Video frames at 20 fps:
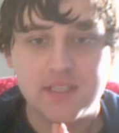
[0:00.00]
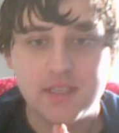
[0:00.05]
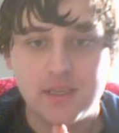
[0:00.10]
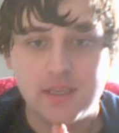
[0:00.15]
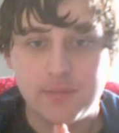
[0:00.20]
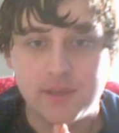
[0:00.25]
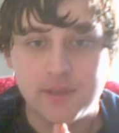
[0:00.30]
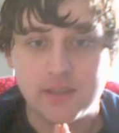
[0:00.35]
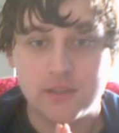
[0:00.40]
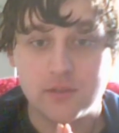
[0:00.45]

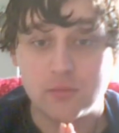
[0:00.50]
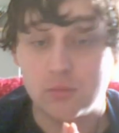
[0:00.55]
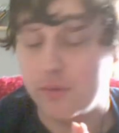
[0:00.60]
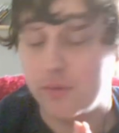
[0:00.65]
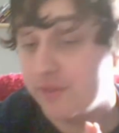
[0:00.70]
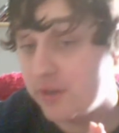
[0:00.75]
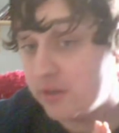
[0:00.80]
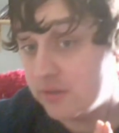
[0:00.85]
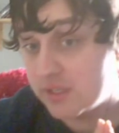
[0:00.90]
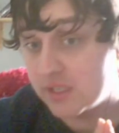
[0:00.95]
because
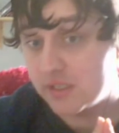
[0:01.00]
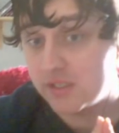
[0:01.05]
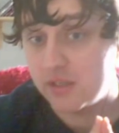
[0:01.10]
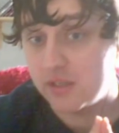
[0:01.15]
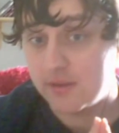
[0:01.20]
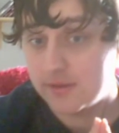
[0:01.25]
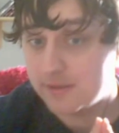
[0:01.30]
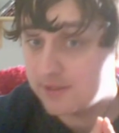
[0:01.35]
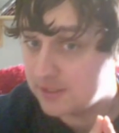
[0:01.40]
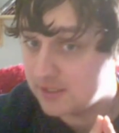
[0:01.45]
reviews are
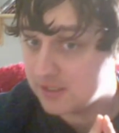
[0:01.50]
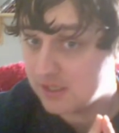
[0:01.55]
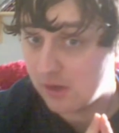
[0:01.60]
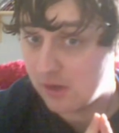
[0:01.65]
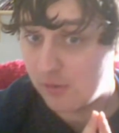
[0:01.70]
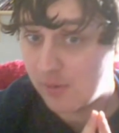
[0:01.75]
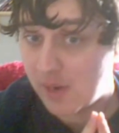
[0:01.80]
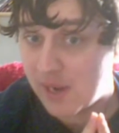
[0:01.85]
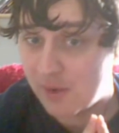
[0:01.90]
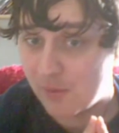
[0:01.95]
starting to
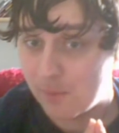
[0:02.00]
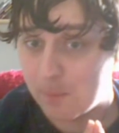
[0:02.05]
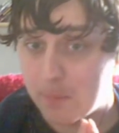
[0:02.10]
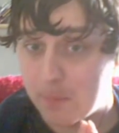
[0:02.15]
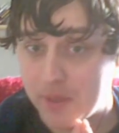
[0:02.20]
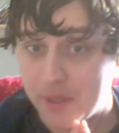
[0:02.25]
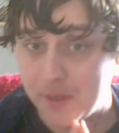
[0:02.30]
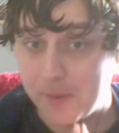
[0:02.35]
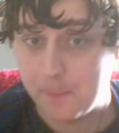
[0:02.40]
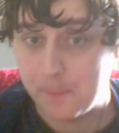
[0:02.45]
go out,
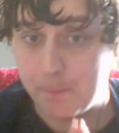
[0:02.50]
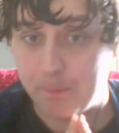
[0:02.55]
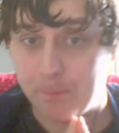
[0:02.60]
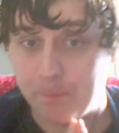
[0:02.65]
but